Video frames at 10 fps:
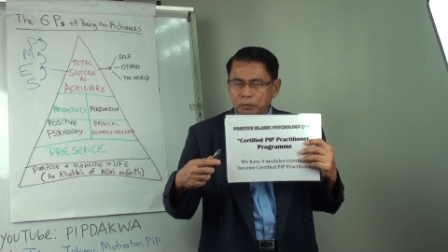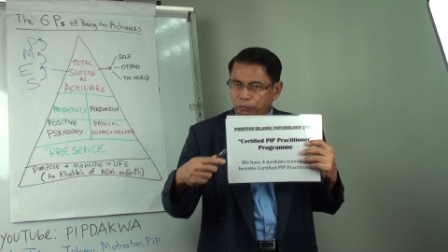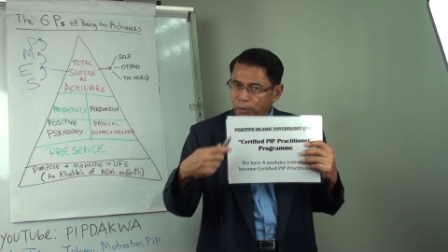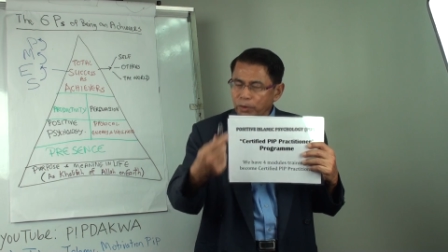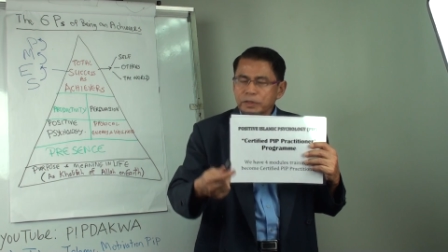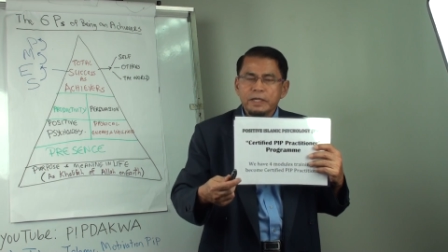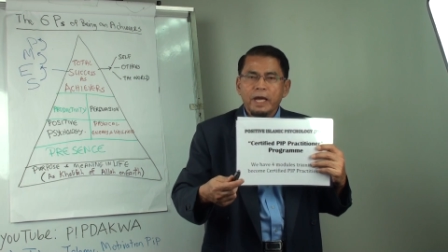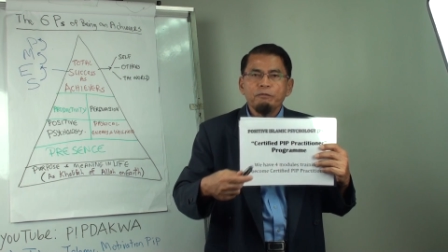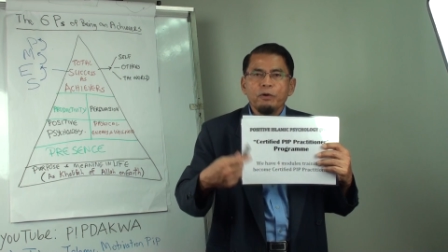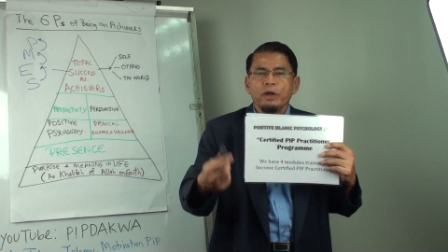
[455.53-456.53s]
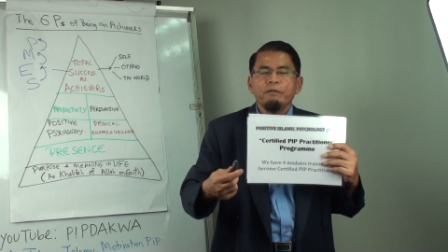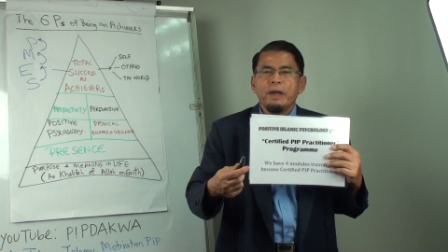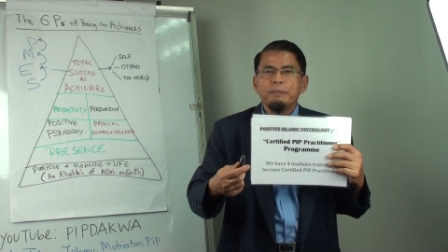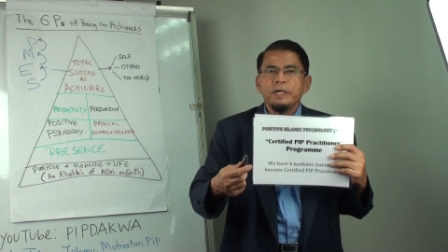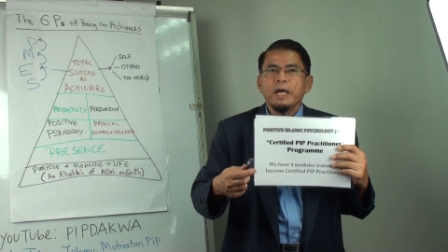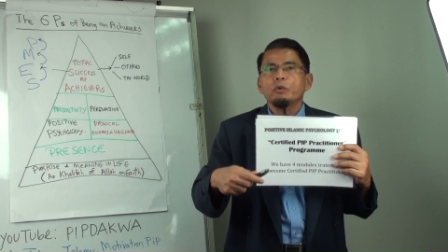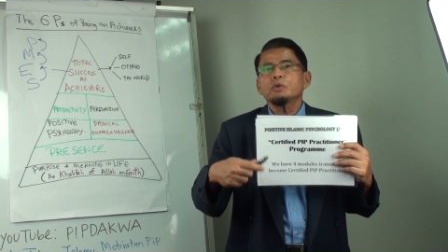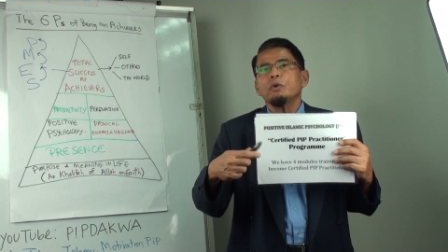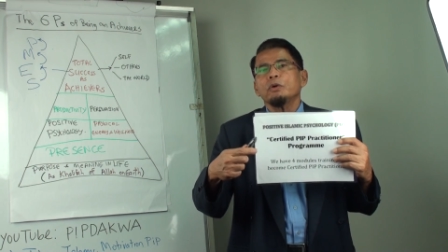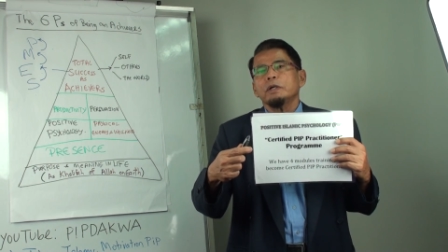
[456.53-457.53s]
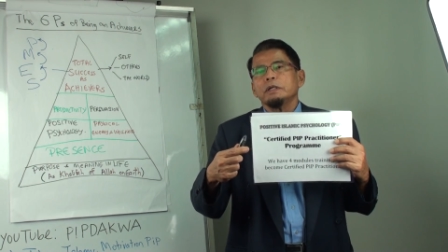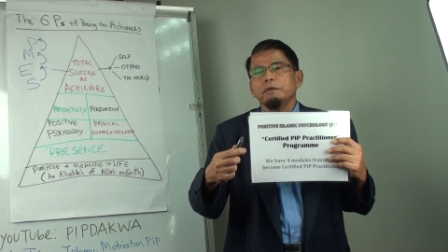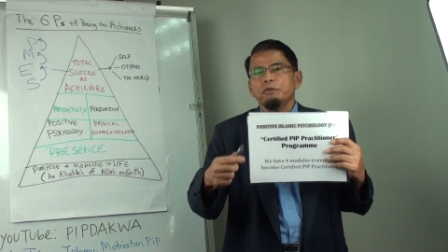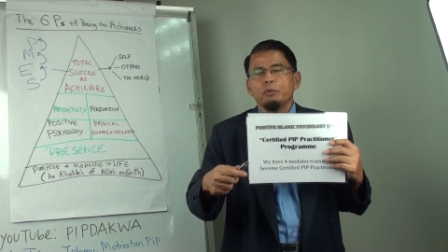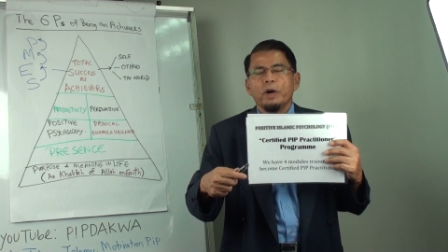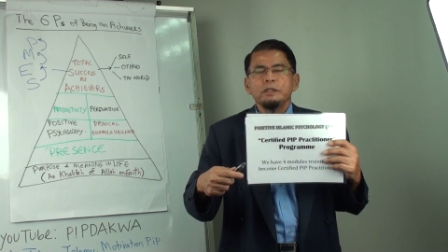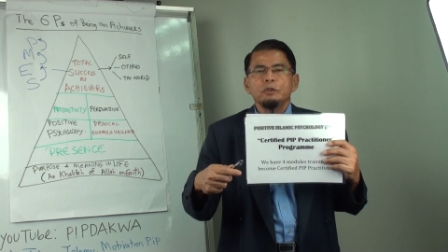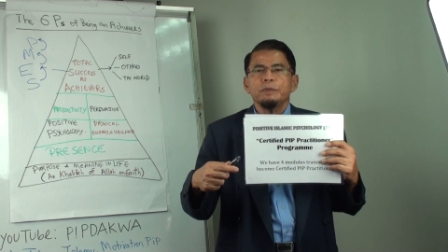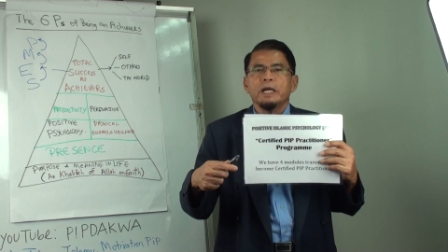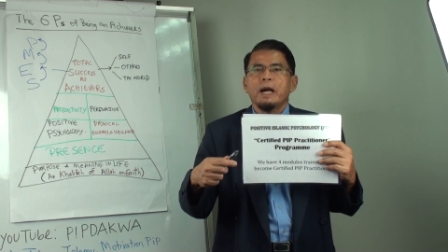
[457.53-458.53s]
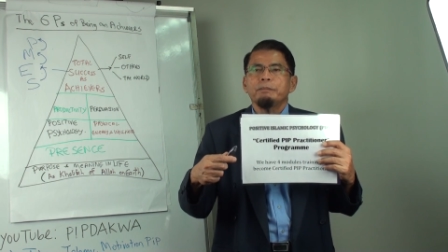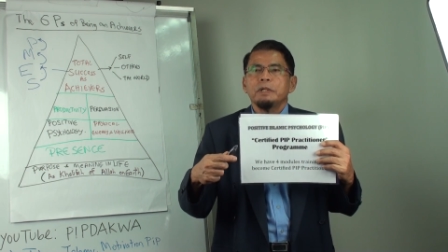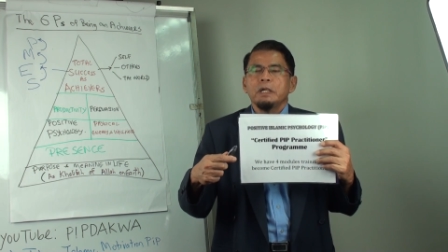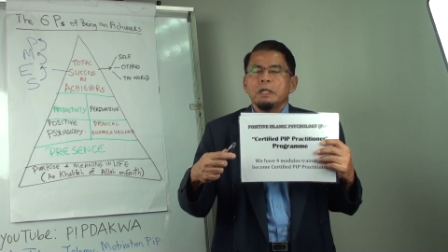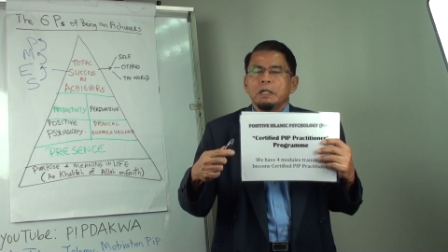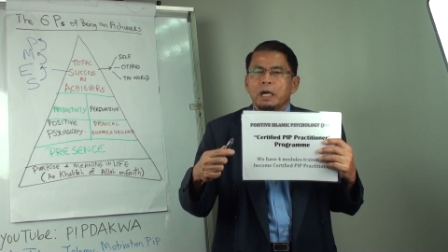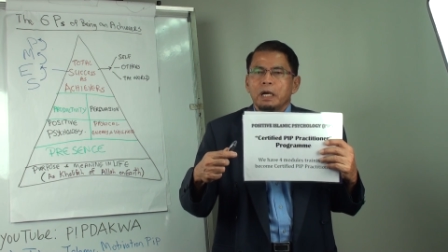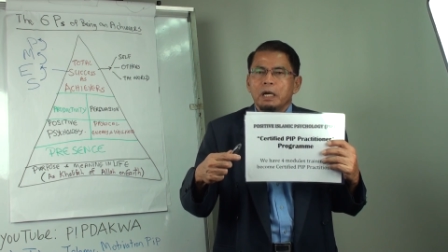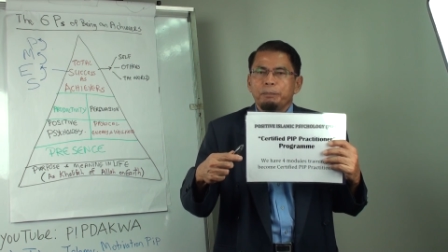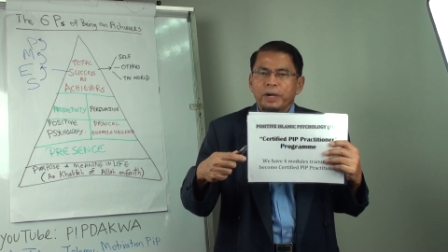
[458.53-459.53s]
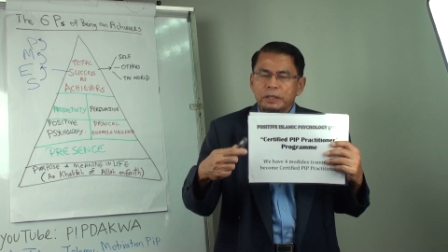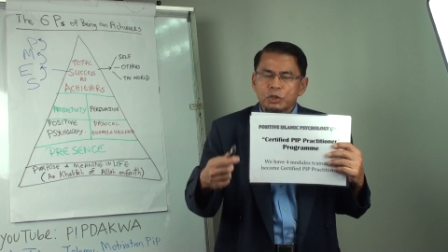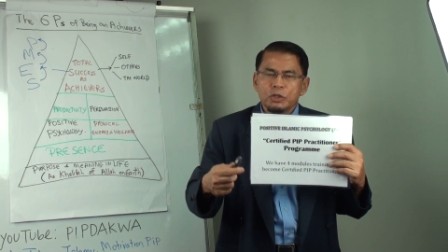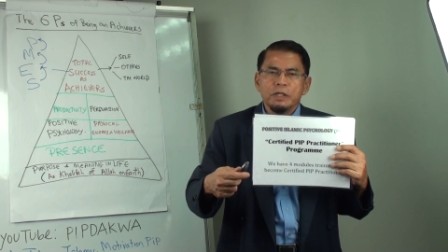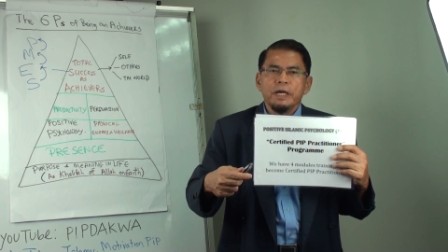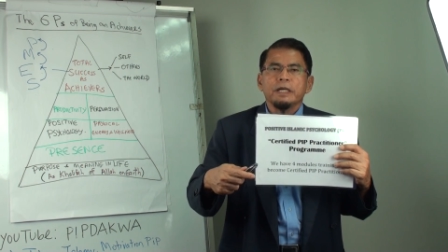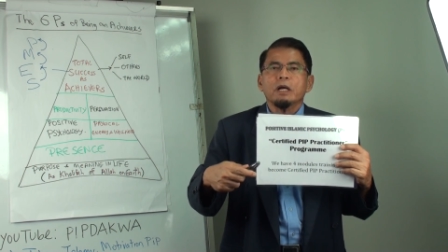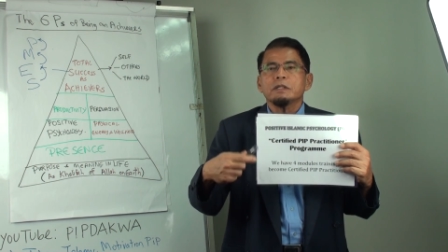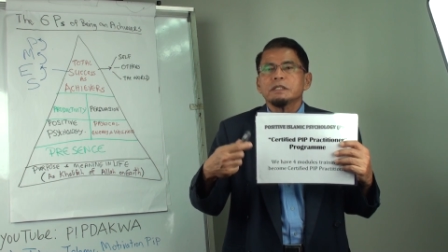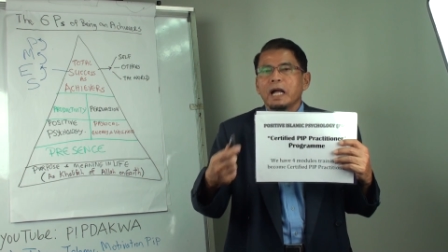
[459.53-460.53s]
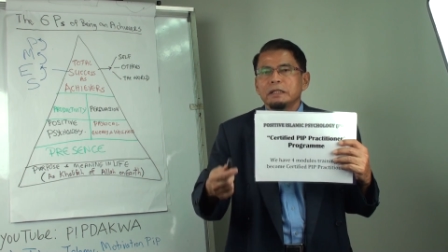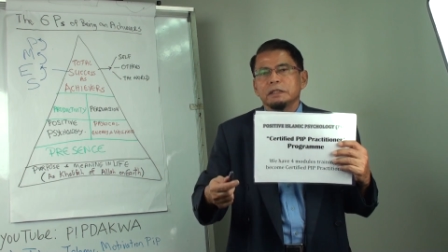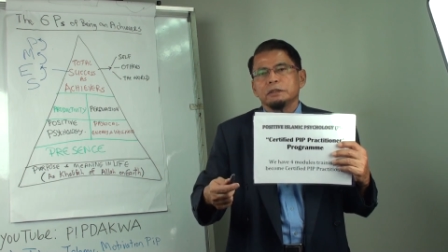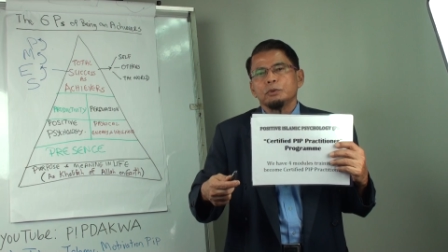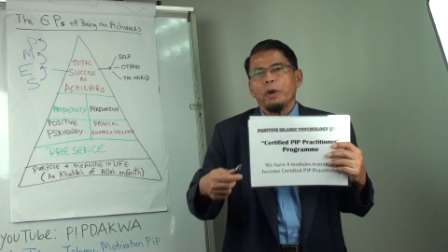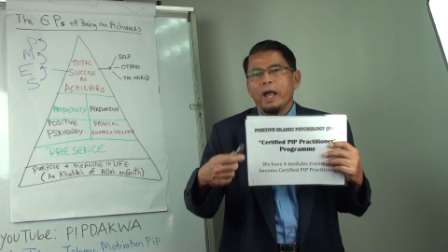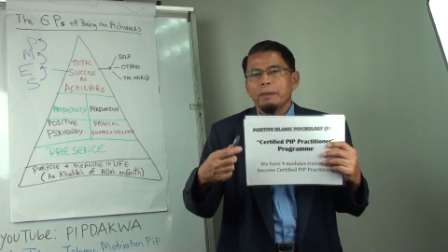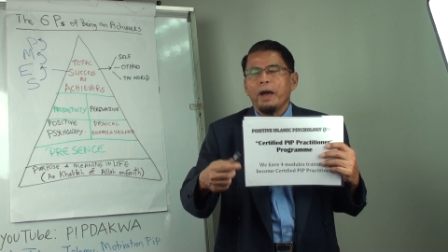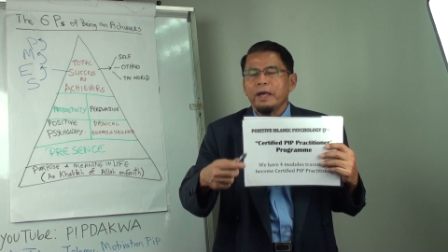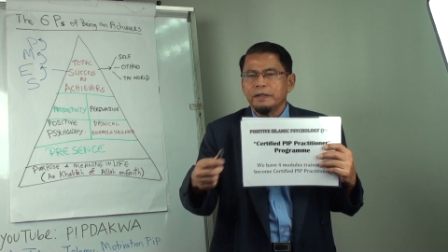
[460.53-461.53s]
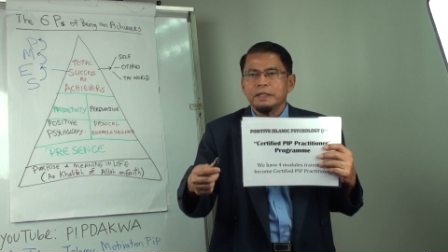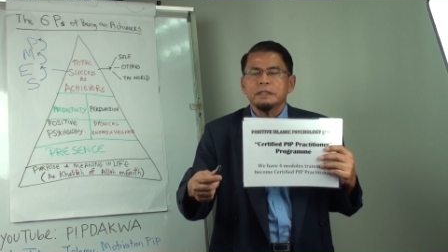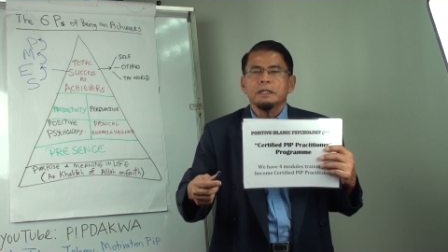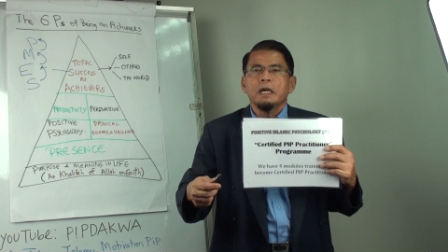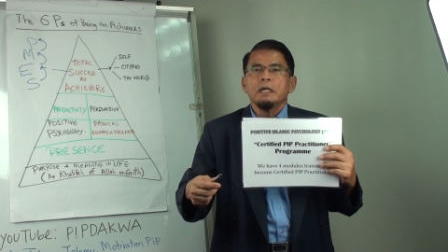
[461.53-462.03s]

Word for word: for yourself, for your family, and also if you want to become a practitioner and a consultant to help others